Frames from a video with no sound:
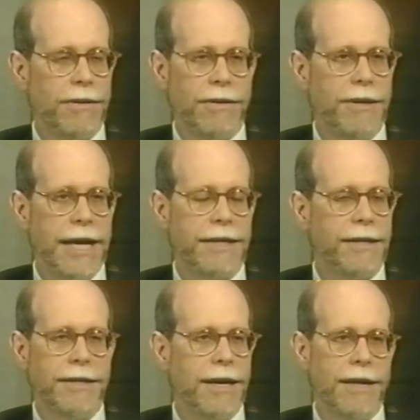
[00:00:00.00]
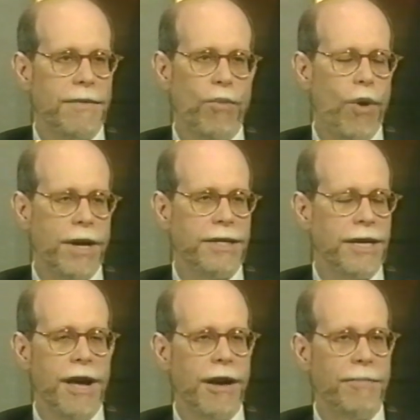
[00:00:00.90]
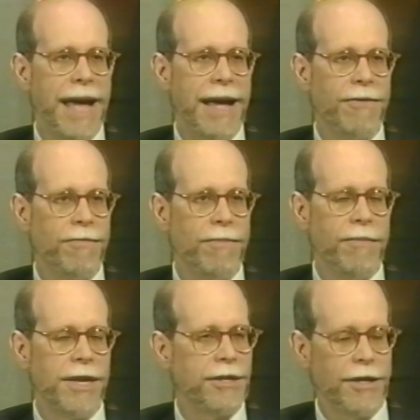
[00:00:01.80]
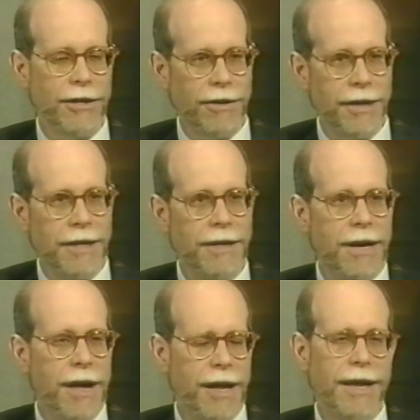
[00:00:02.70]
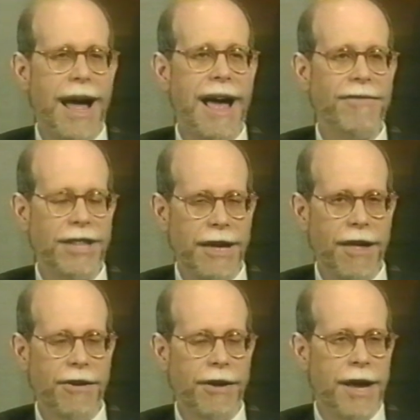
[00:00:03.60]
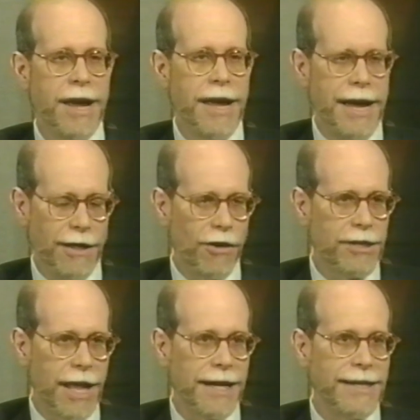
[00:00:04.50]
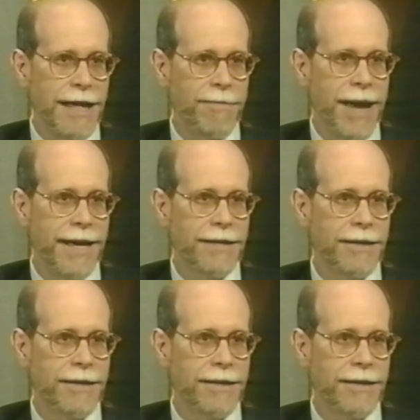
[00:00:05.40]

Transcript: that one is a young man, muscular and alive, and the other looks like a death mask.